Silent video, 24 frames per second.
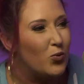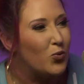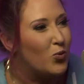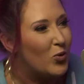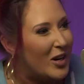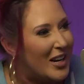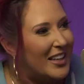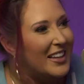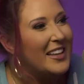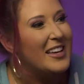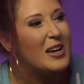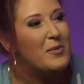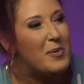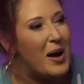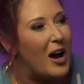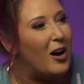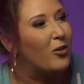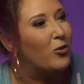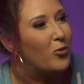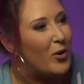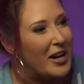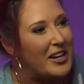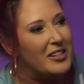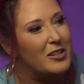Really
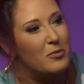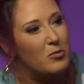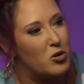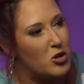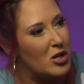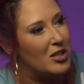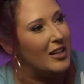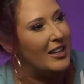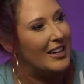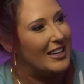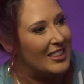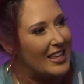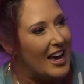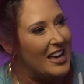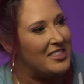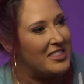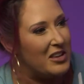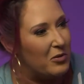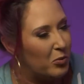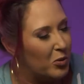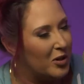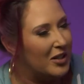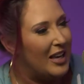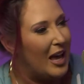about random shit like
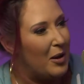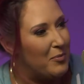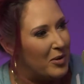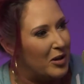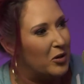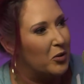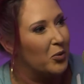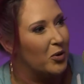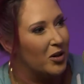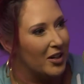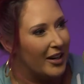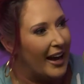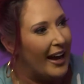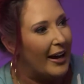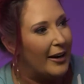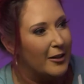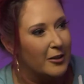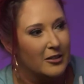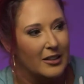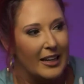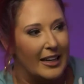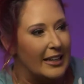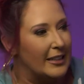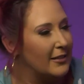that will get me to work
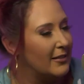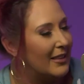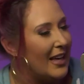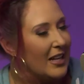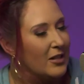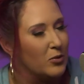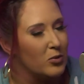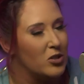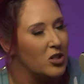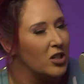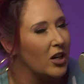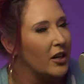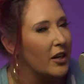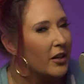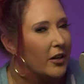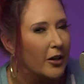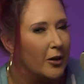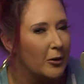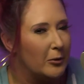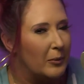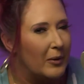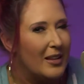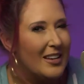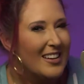out. Like, that's what you got to
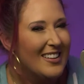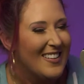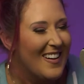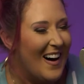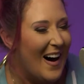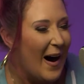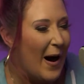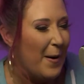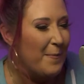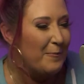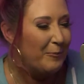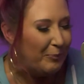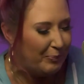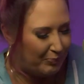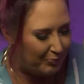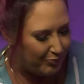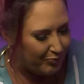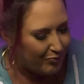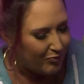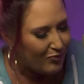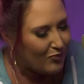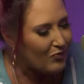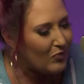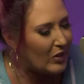do.
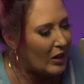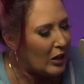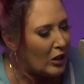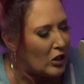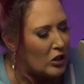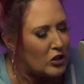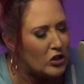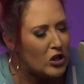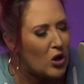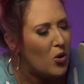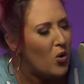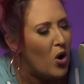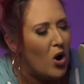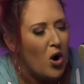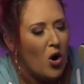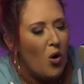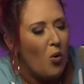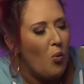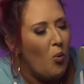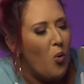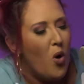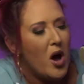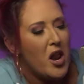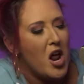So
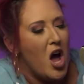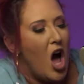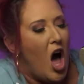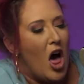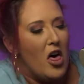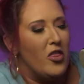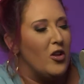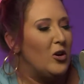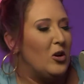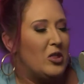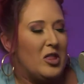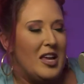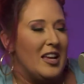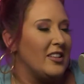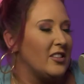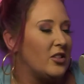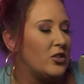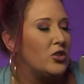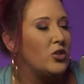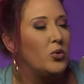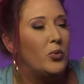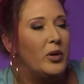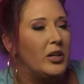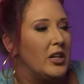what other things
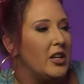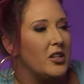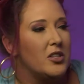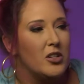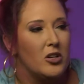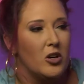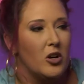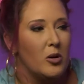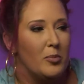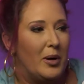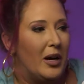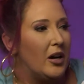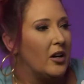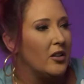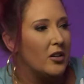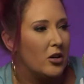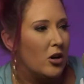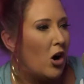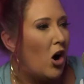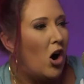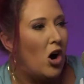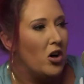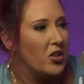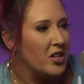do we need to know about
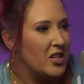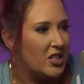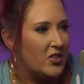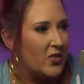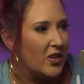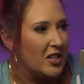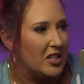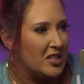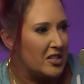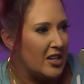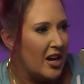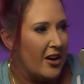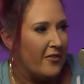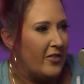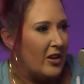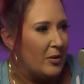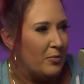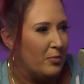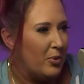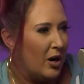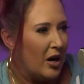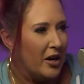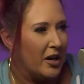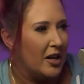all this fun stuff
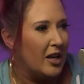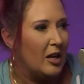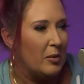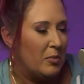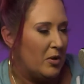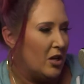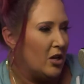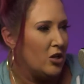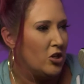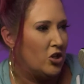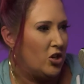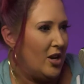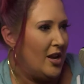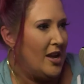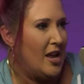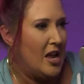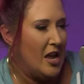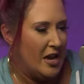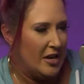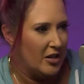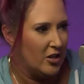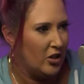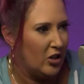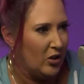and body image
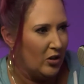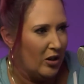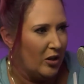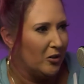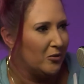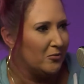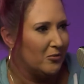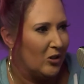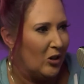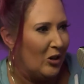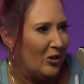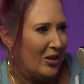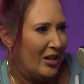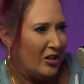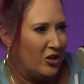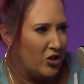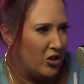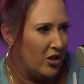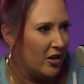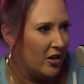and, all that shit?